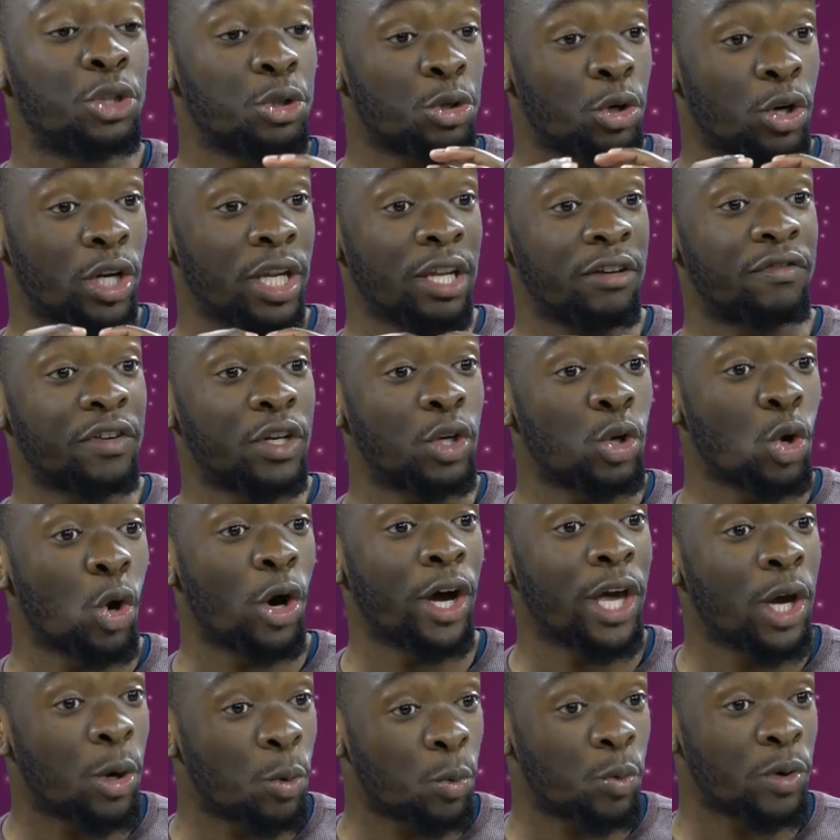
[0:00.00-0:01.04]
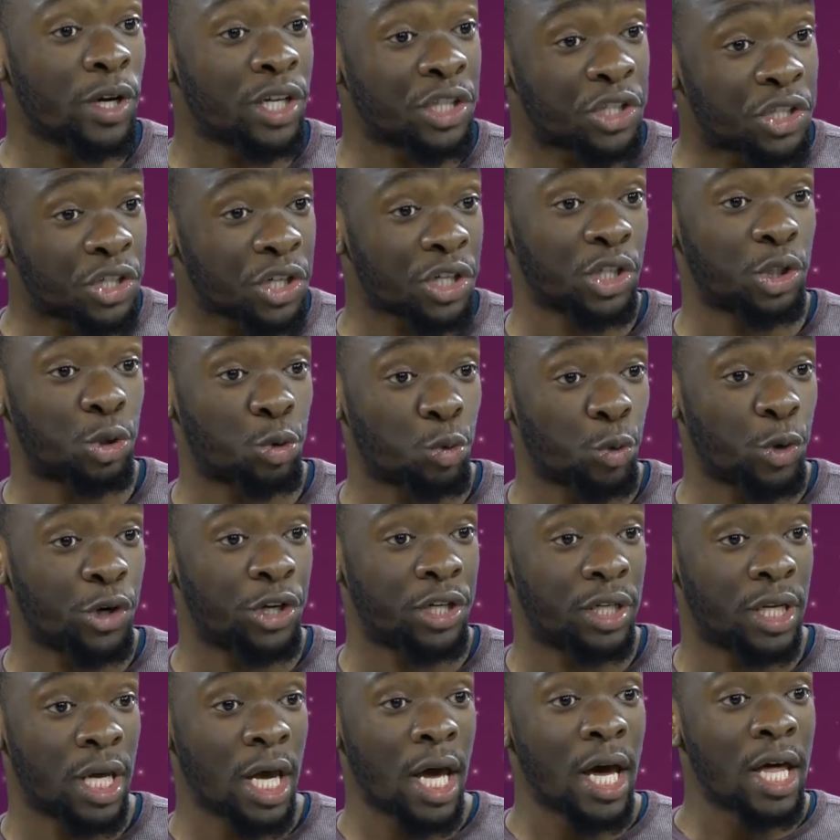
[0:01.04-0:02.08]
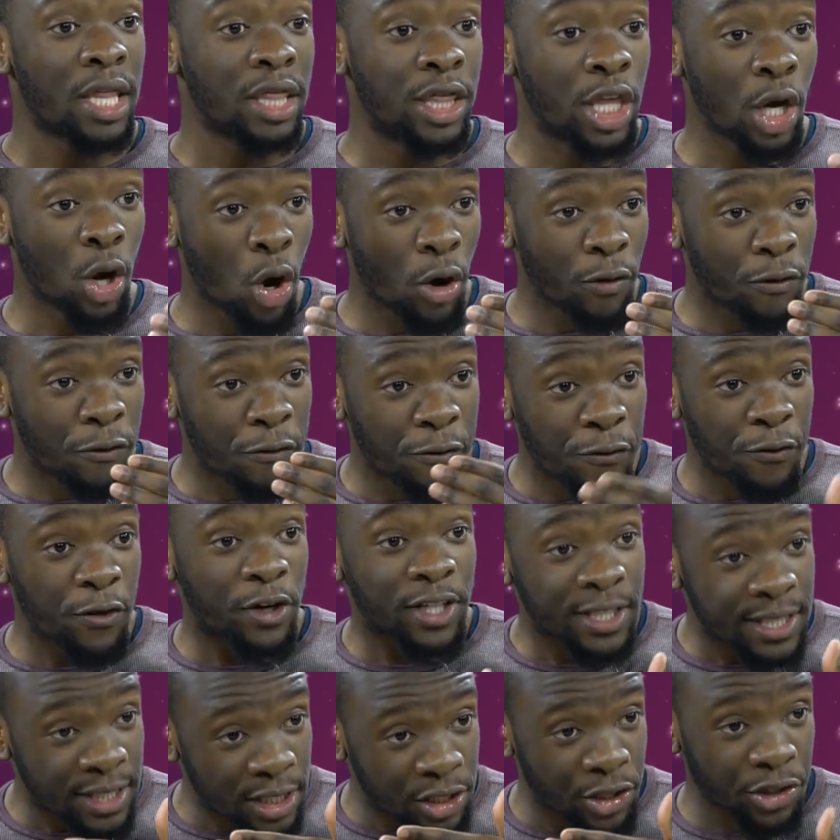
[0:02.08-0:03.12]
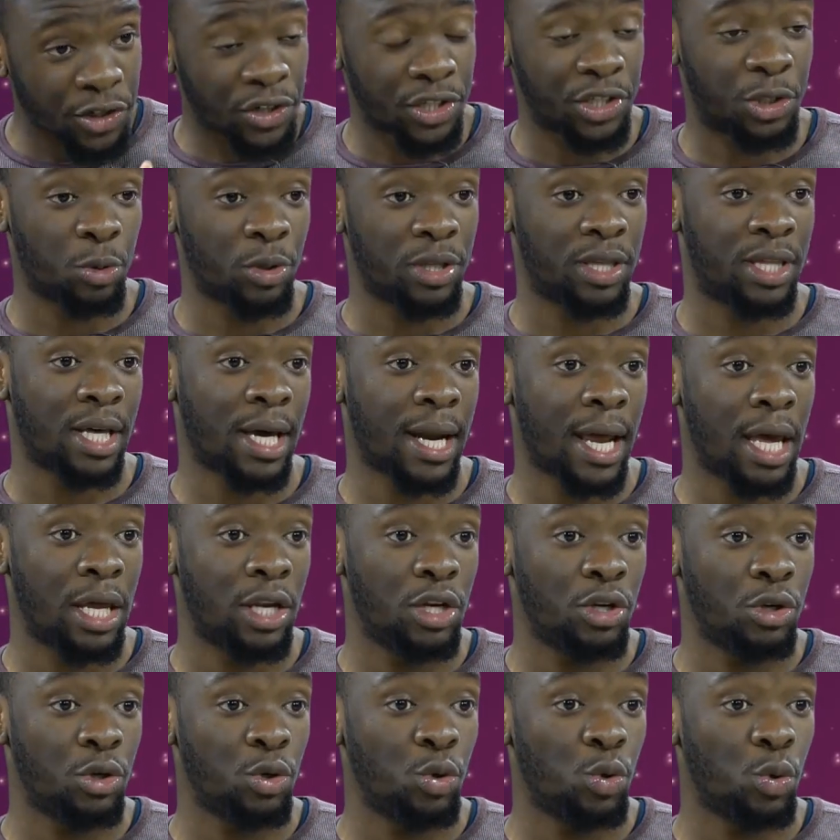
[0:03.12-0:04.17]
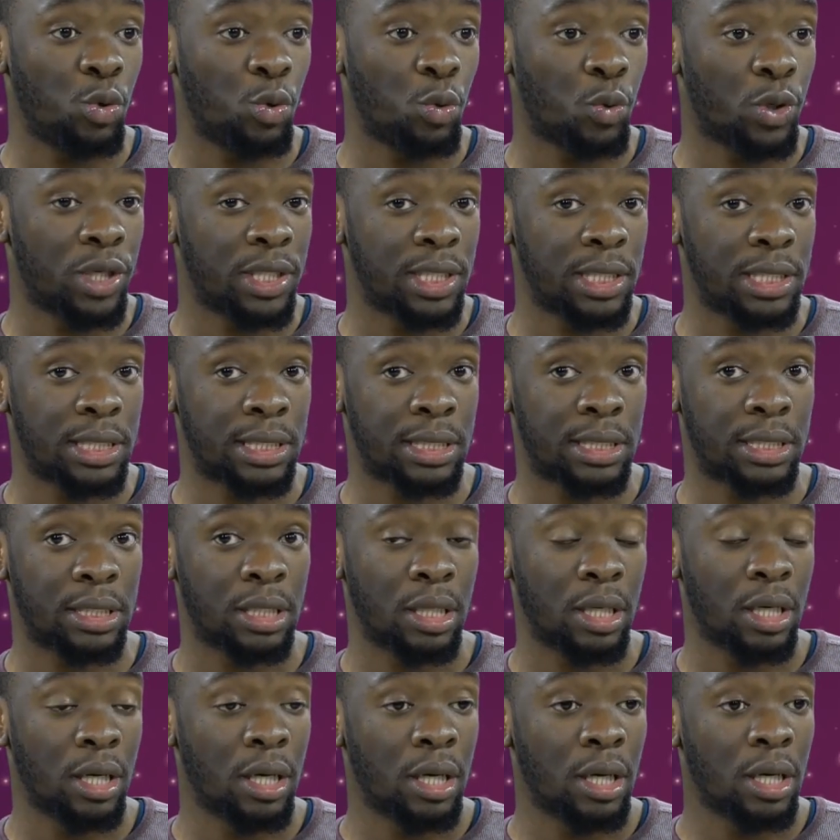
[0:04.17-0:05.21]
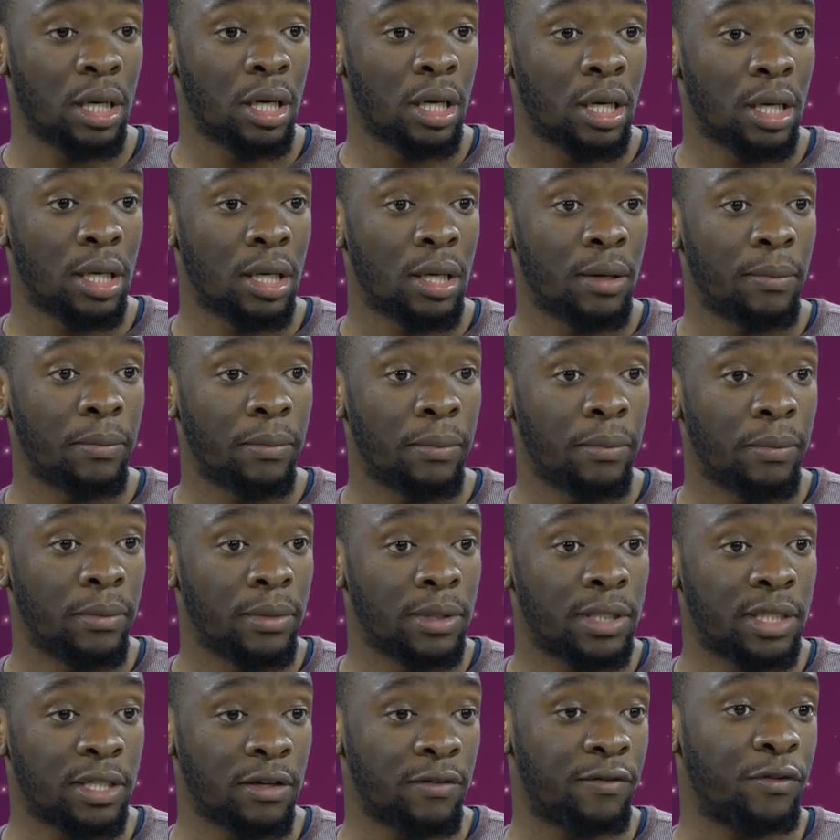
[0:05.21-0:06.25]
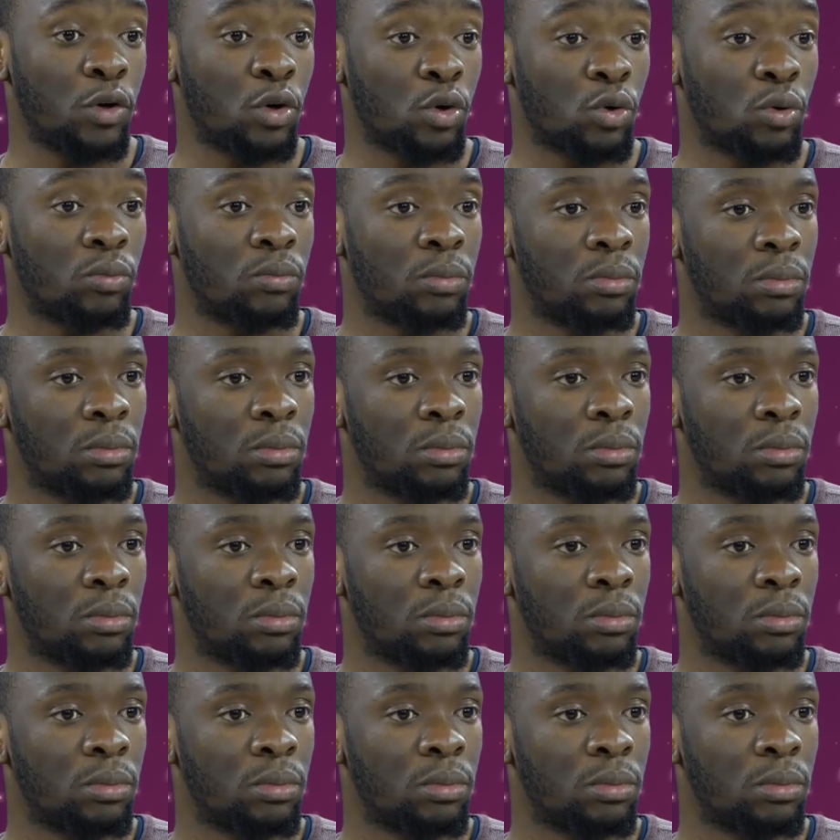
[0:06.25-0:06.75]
you don't even know a Turkish word. The first Turkish word that I knew was... Seviyorum.